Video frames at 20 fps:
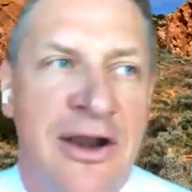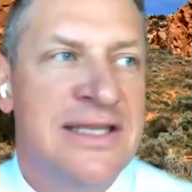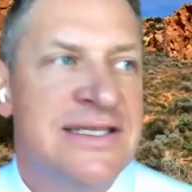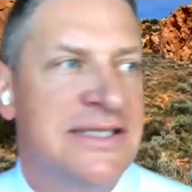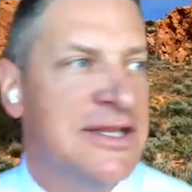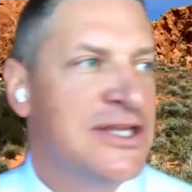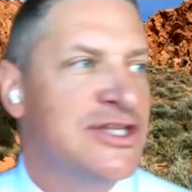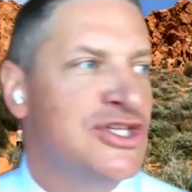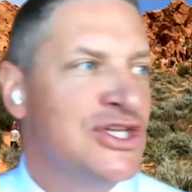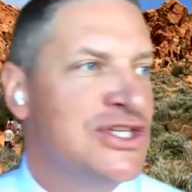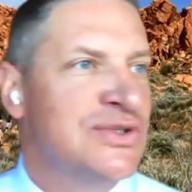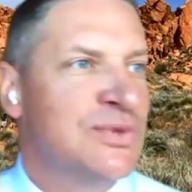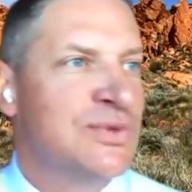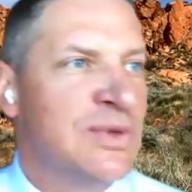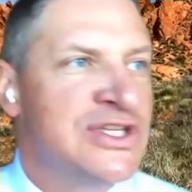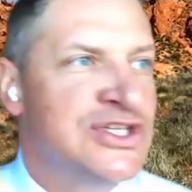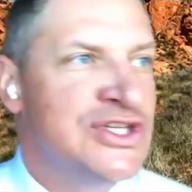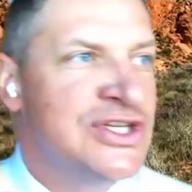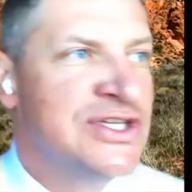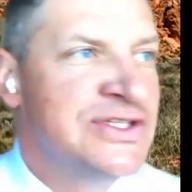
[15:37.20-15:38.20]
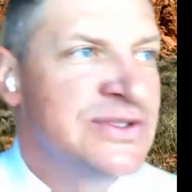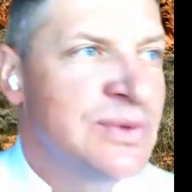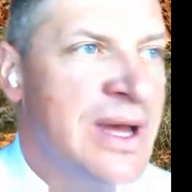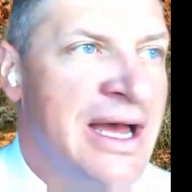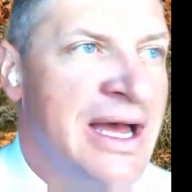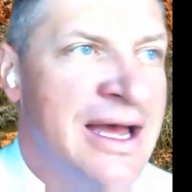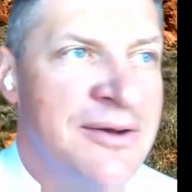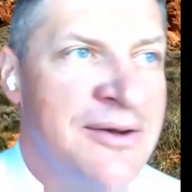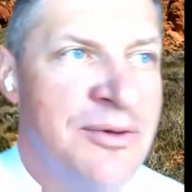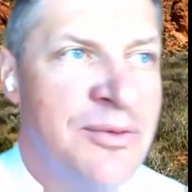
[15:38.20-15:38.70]
let's let's just let's just
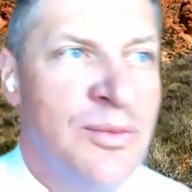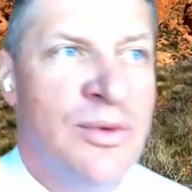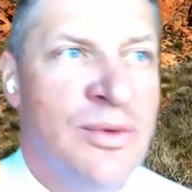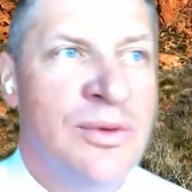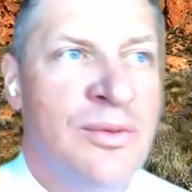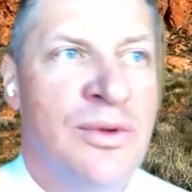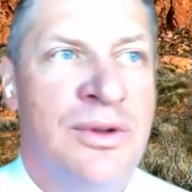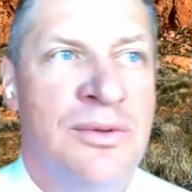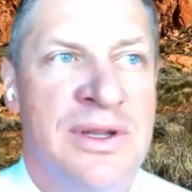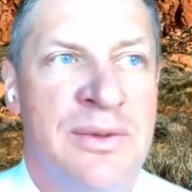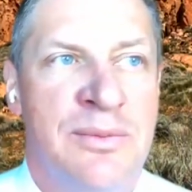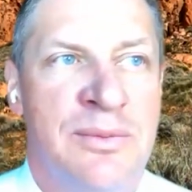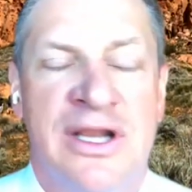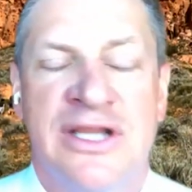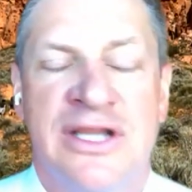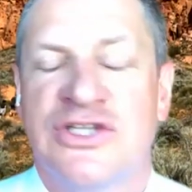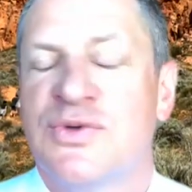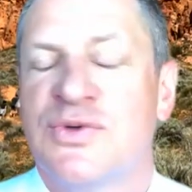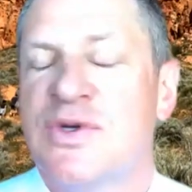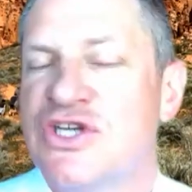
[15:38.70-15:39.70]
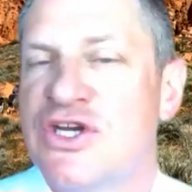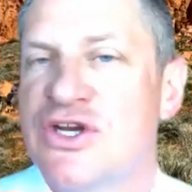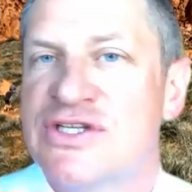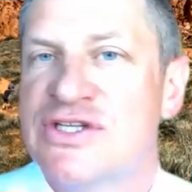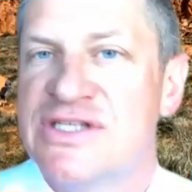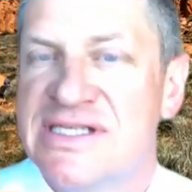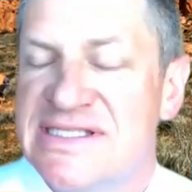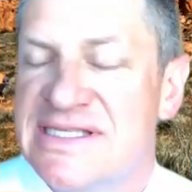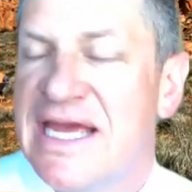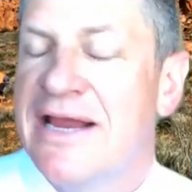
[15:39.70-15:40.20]
uh, we're going to switch
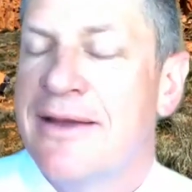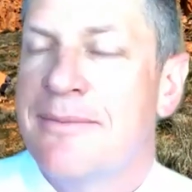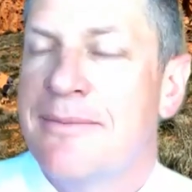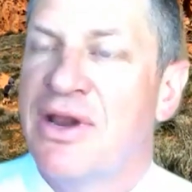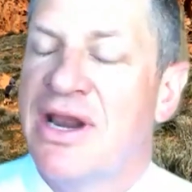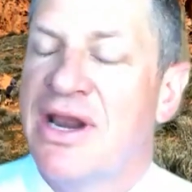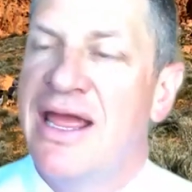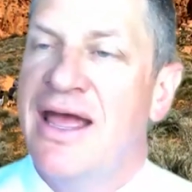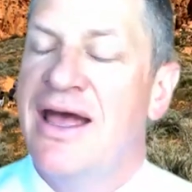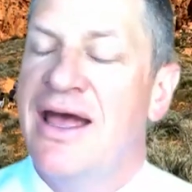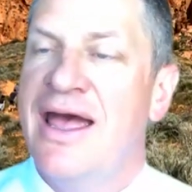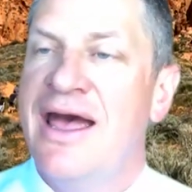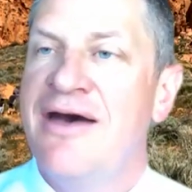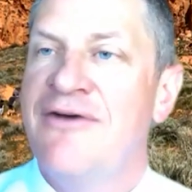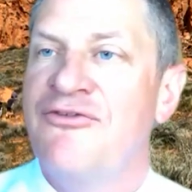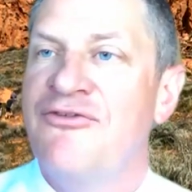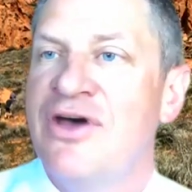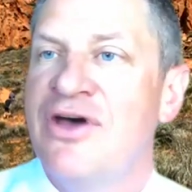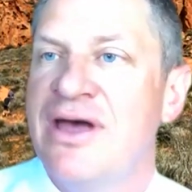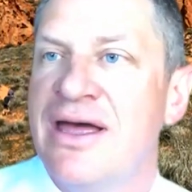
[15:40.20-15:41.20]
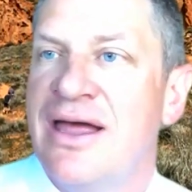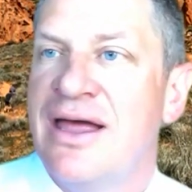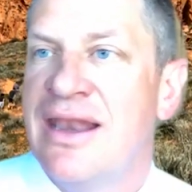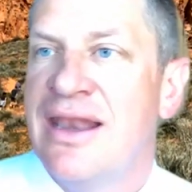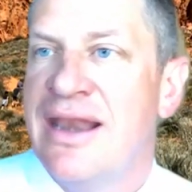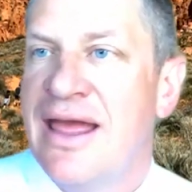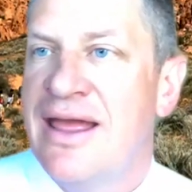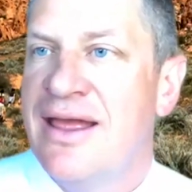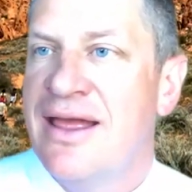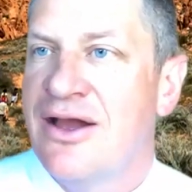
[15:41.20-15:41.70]
gears in a second but i, I have
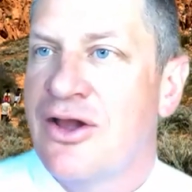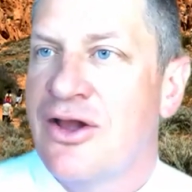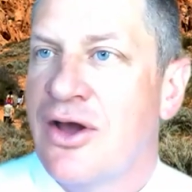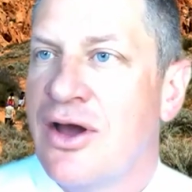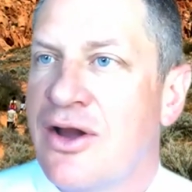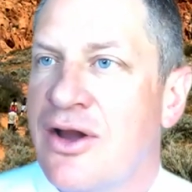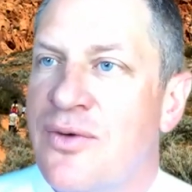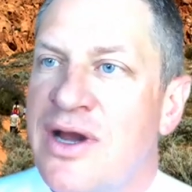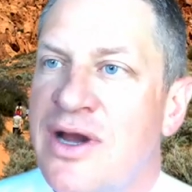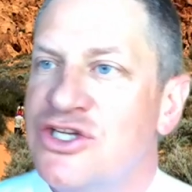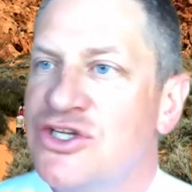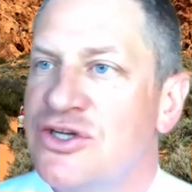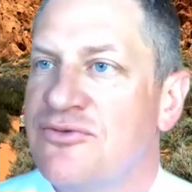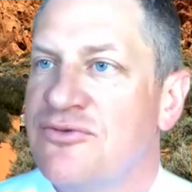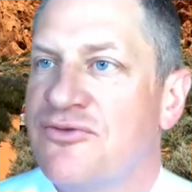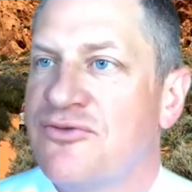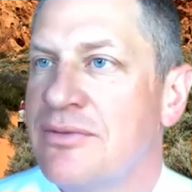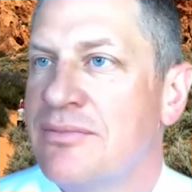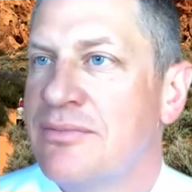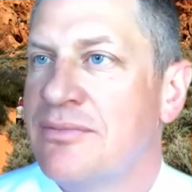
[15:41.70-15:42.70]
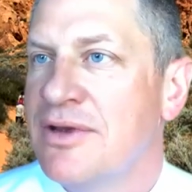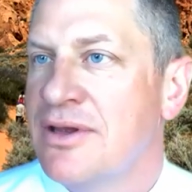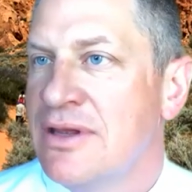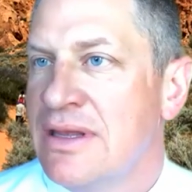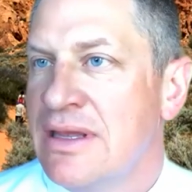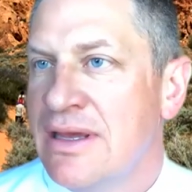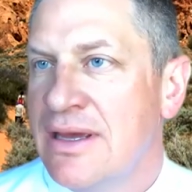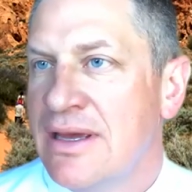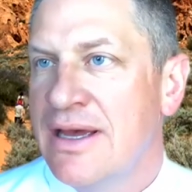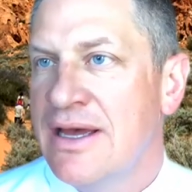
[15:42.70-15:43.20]
a, a, a, question from
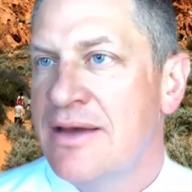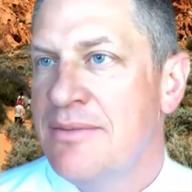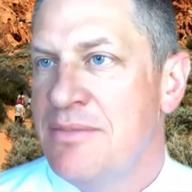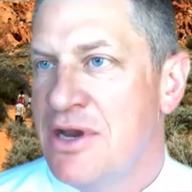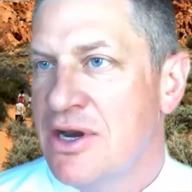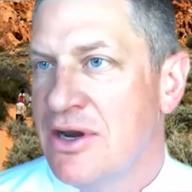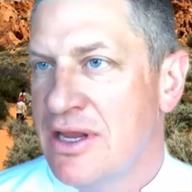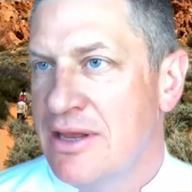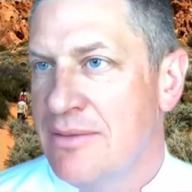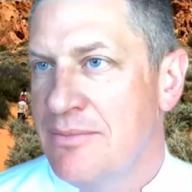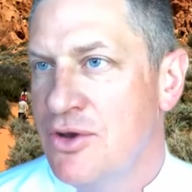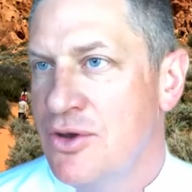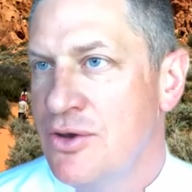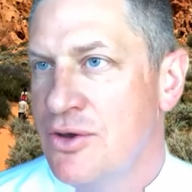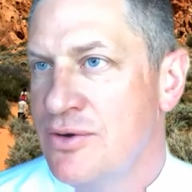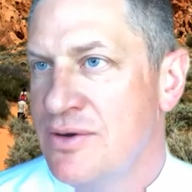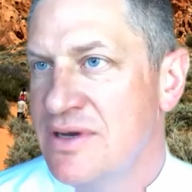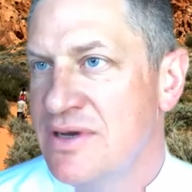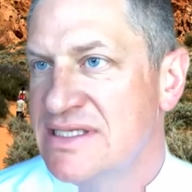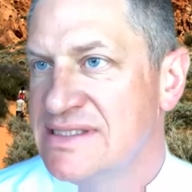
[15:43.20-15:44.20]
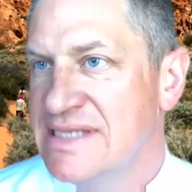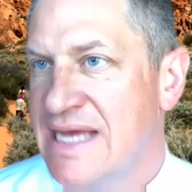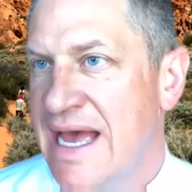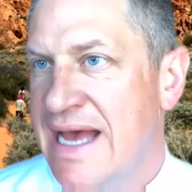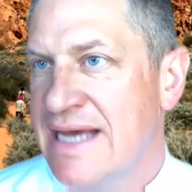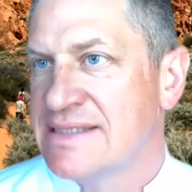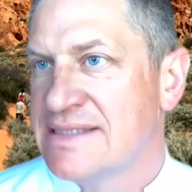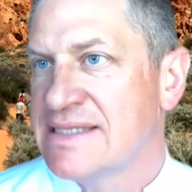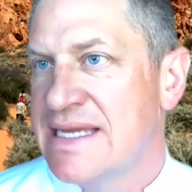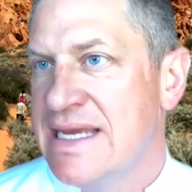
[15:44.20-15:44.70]
uh, miriam who is
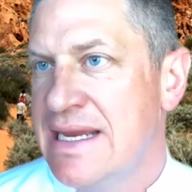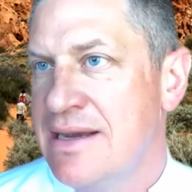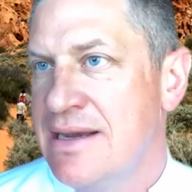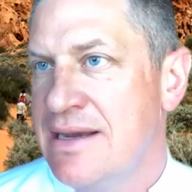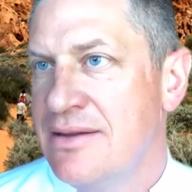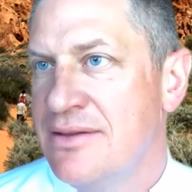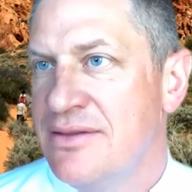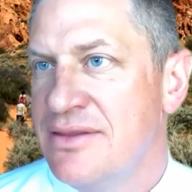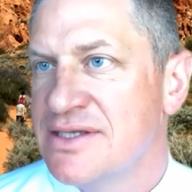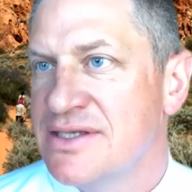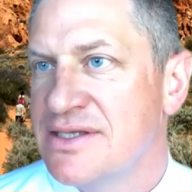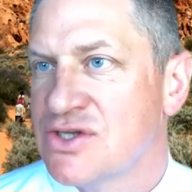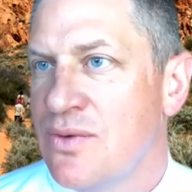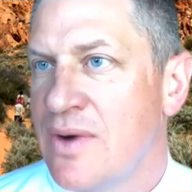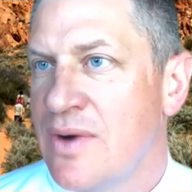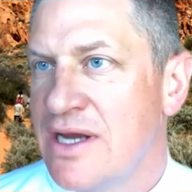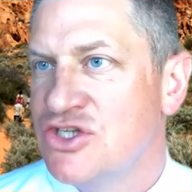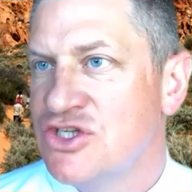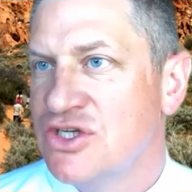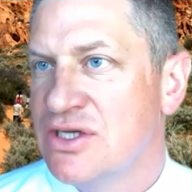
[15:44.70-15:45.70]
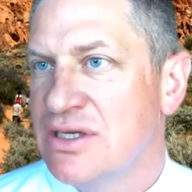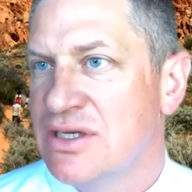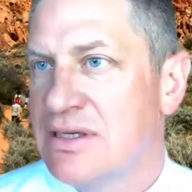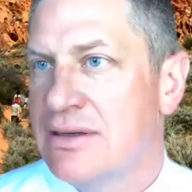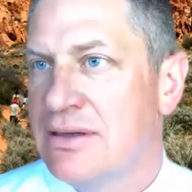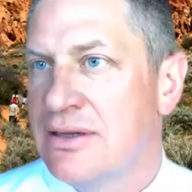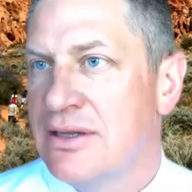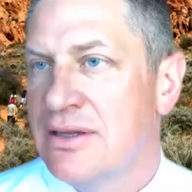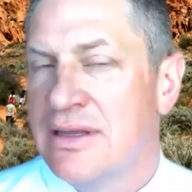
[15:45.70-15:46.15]
asking this question